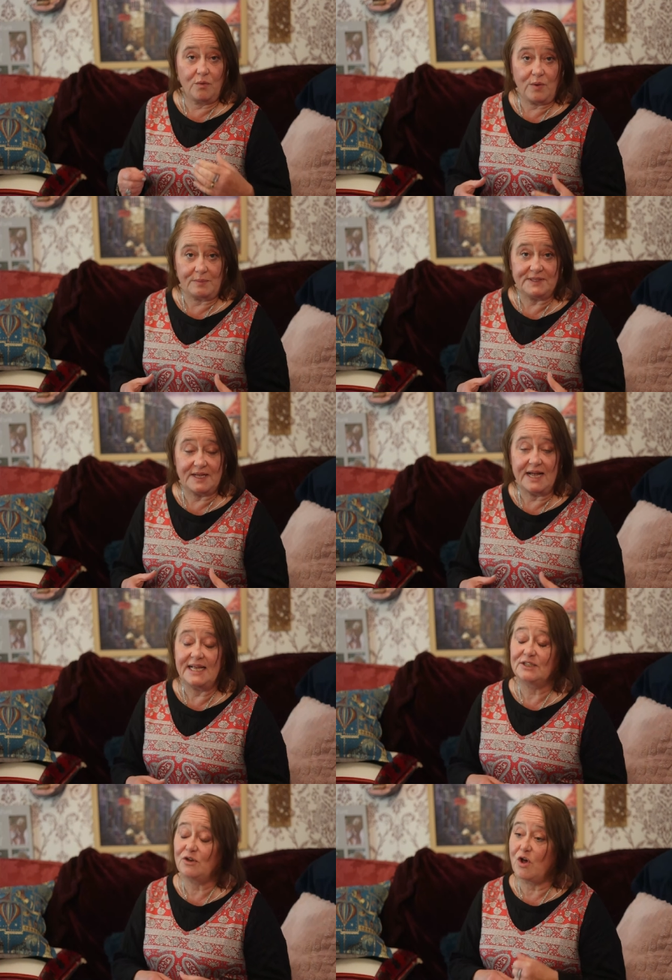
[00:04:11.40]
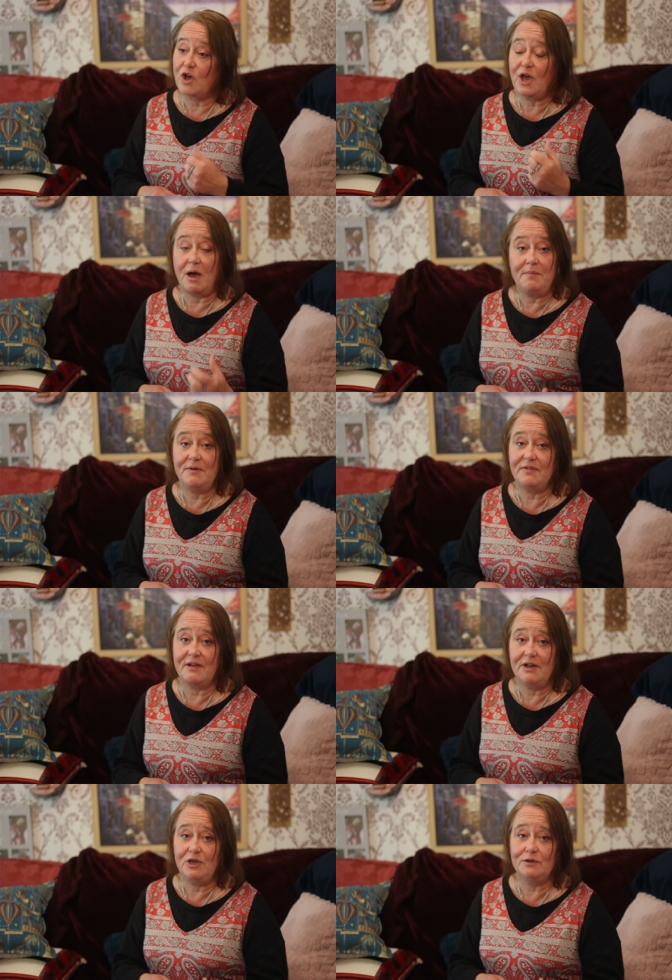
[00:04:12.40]
website. It's got a couple of
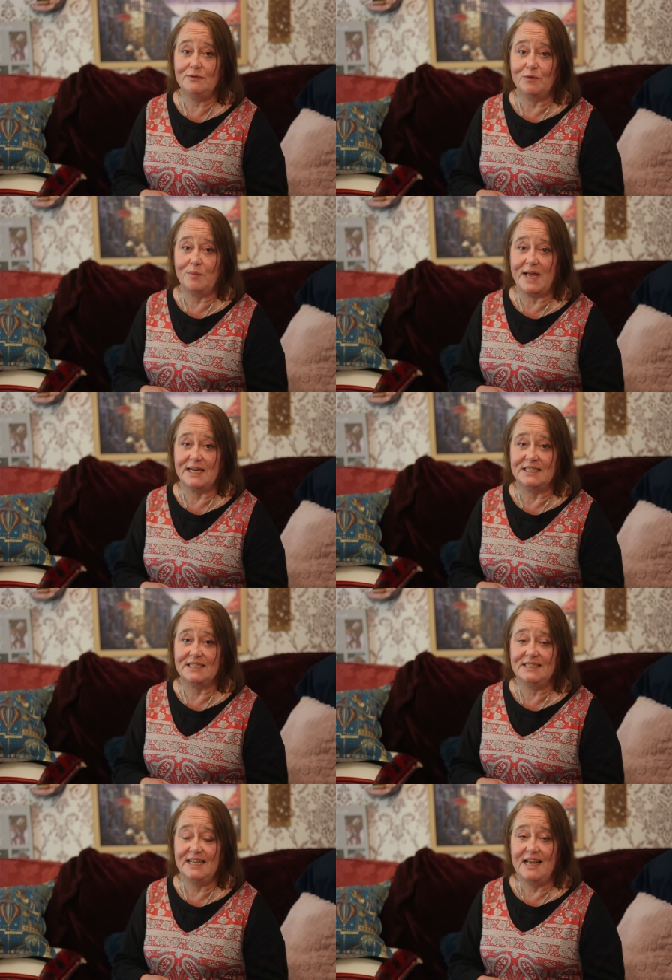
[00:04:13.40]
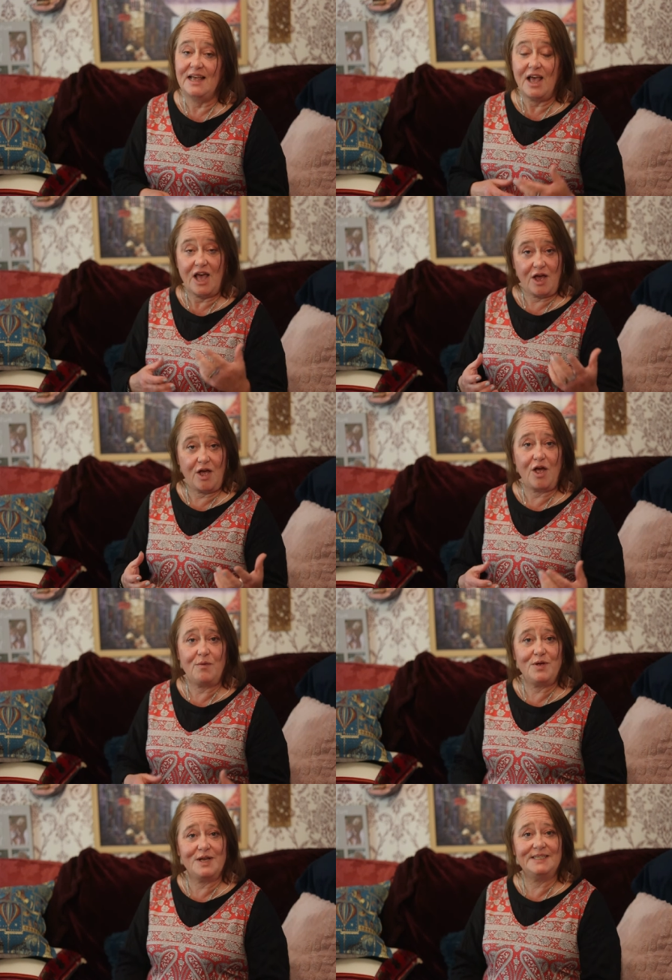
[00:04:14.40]
very useful pages
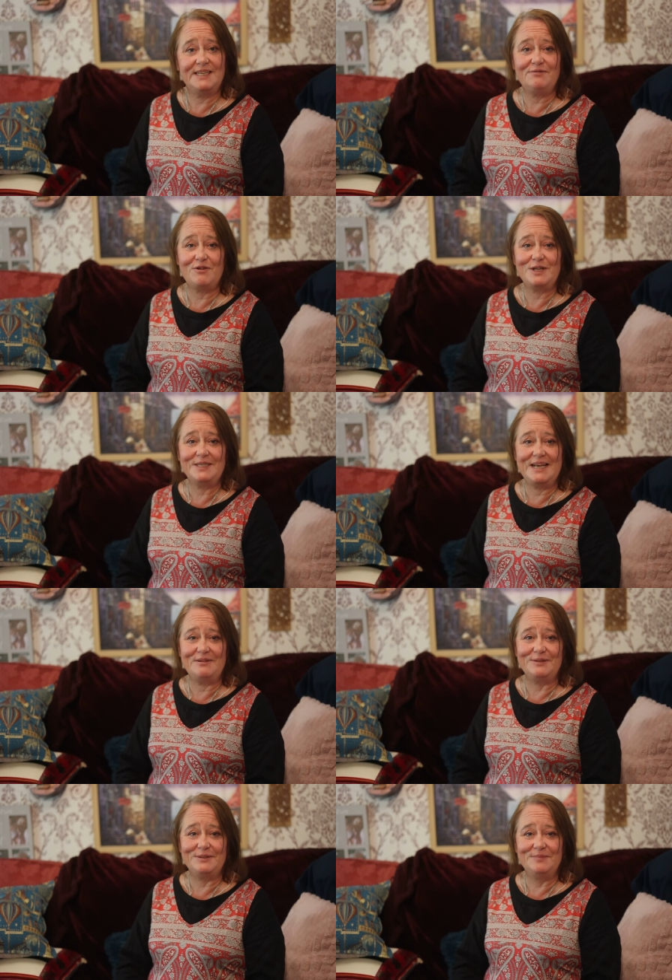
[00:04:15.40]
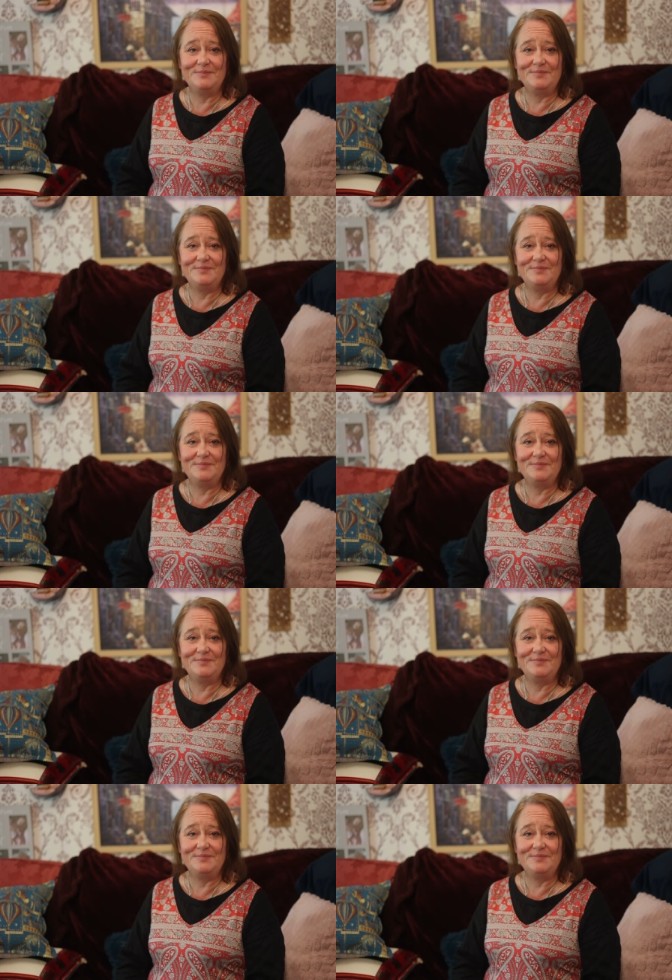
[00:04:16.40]
and we can see for ourselves.